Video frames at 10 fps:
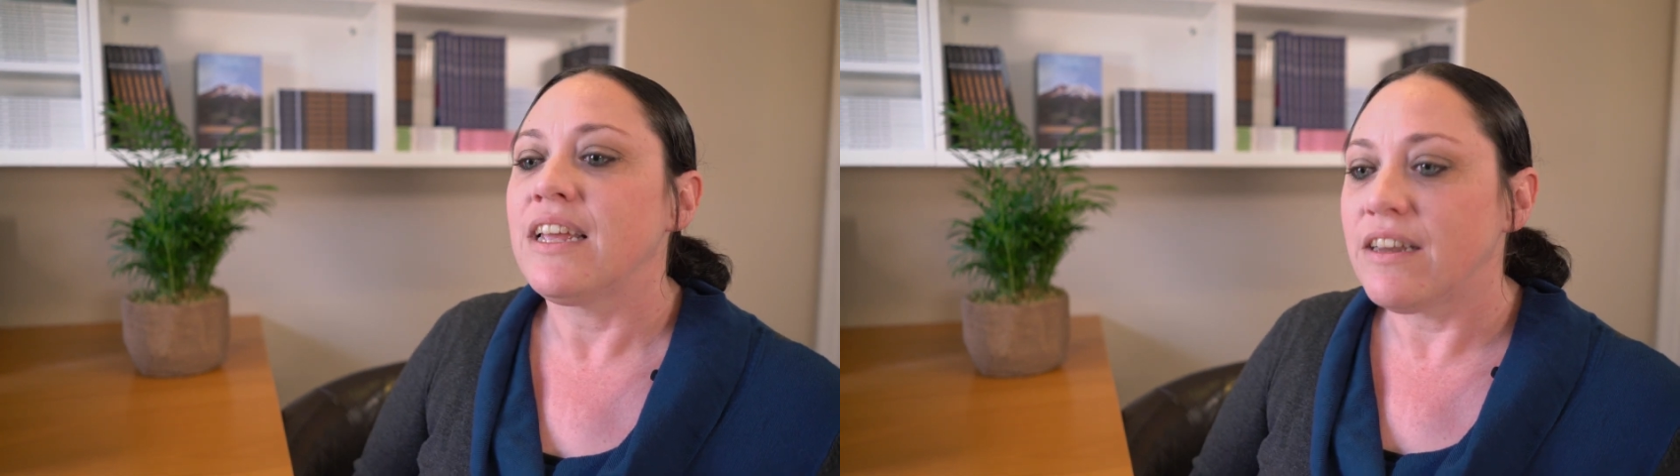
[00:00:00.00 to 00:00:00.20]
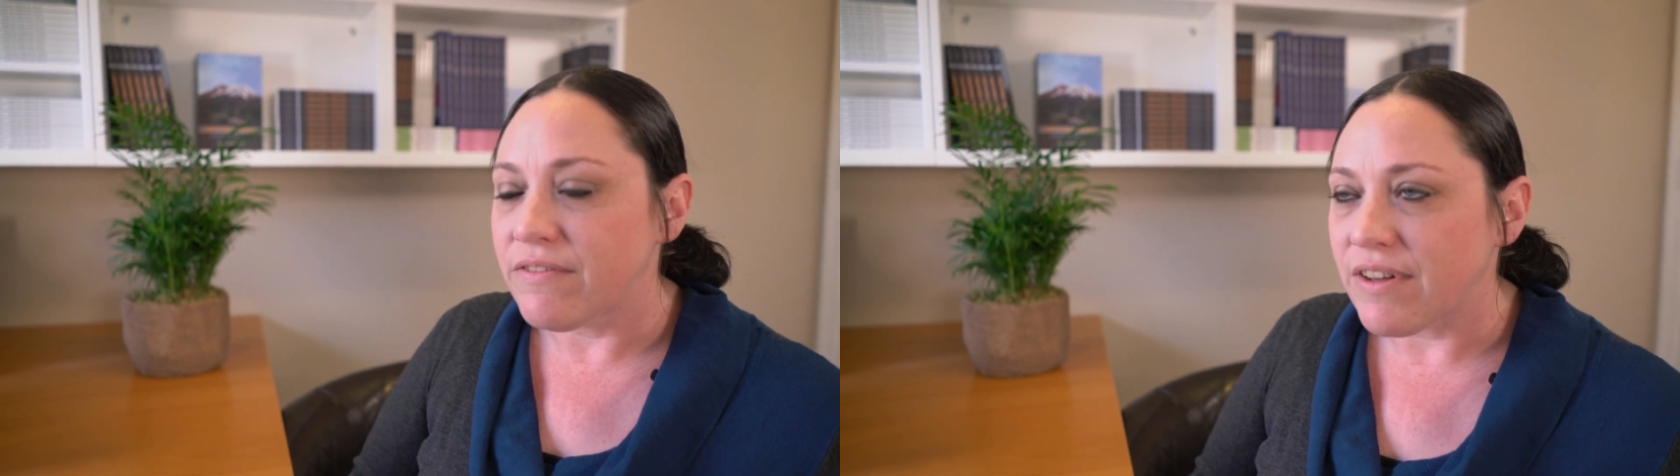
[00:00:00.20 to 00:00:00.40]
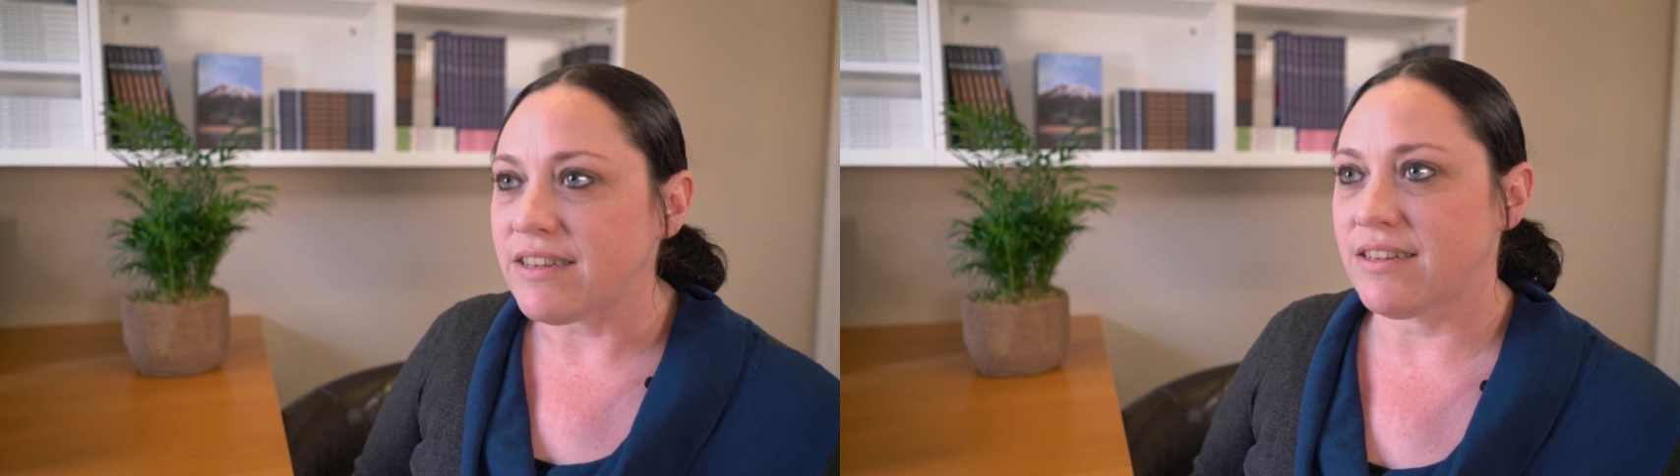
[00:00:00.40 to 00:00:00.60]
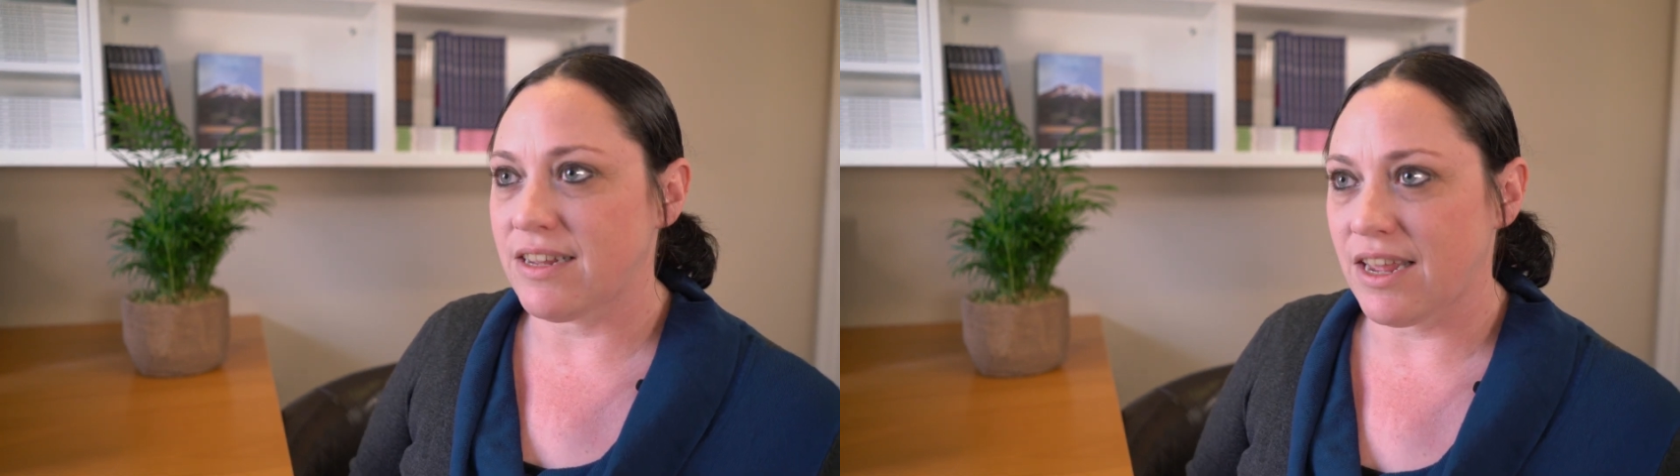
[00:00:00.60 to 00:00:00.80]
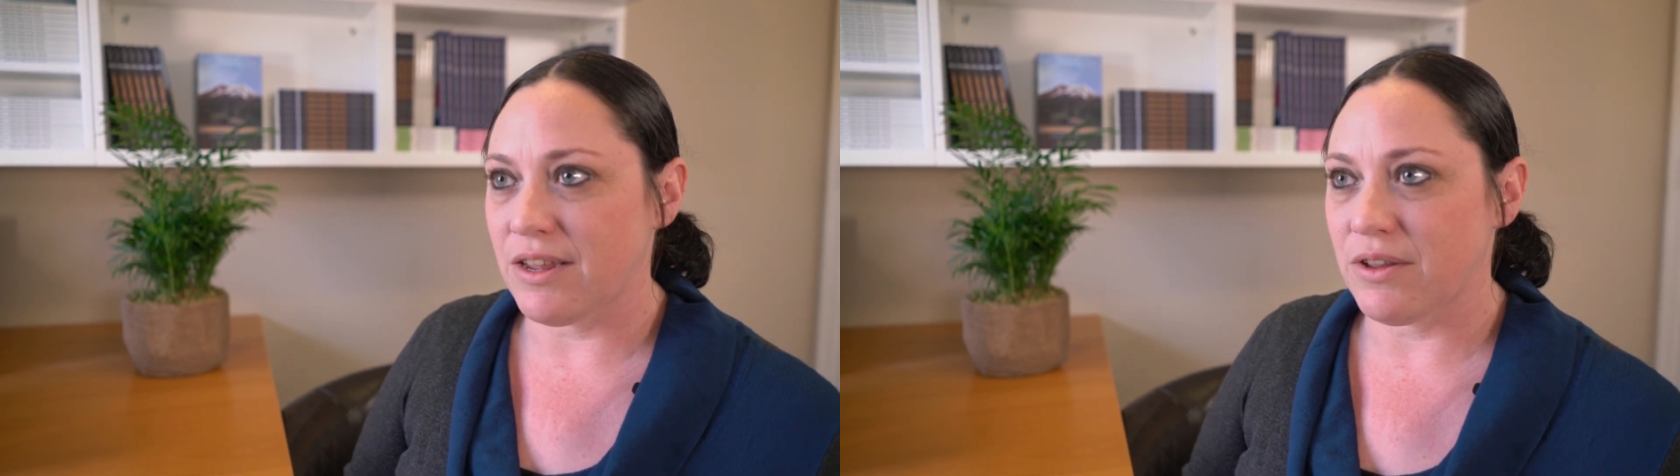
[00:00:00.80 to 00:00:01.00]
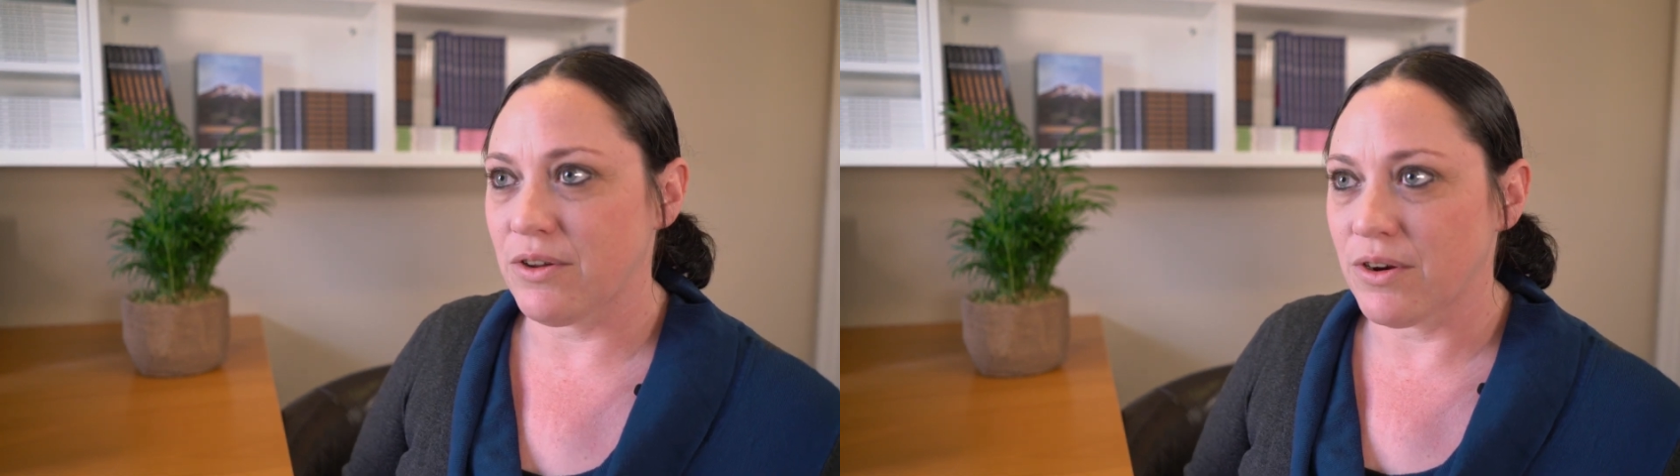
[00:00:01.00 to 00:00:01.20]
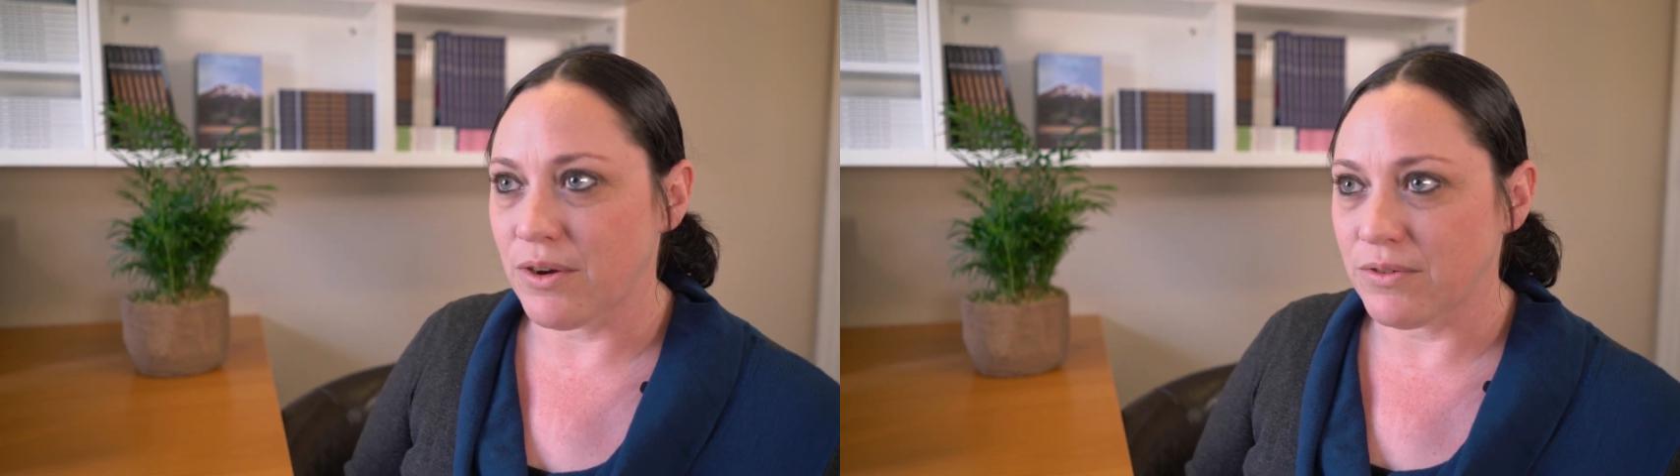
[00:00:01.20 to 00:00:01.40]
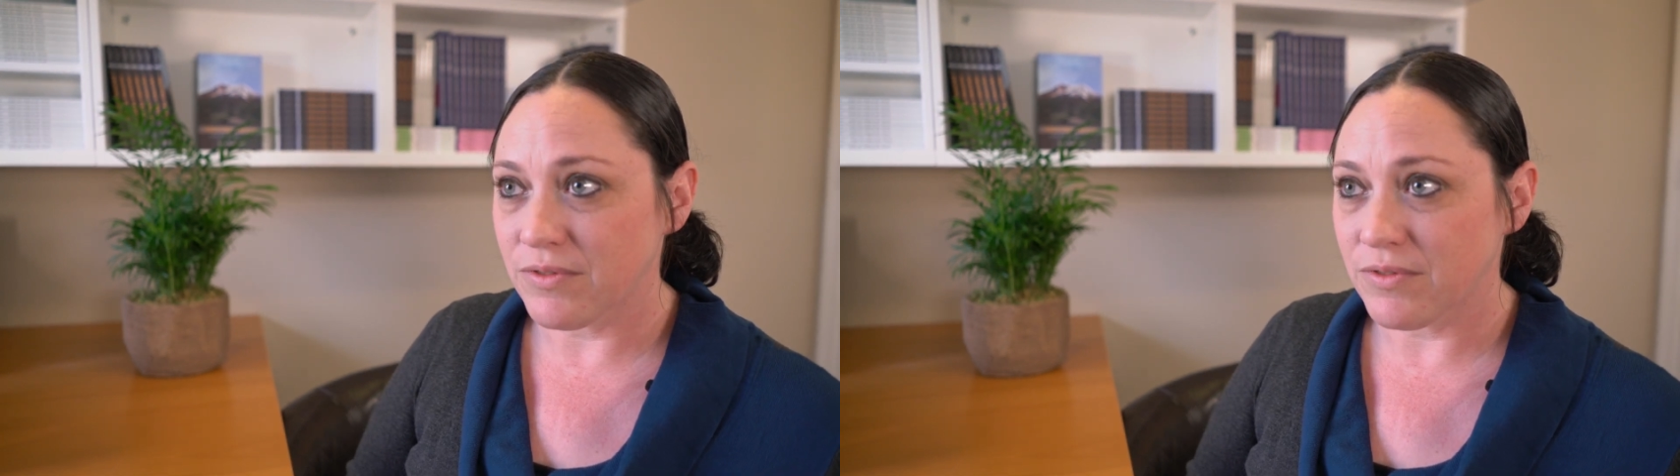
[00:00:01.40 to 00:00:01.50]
investigate your own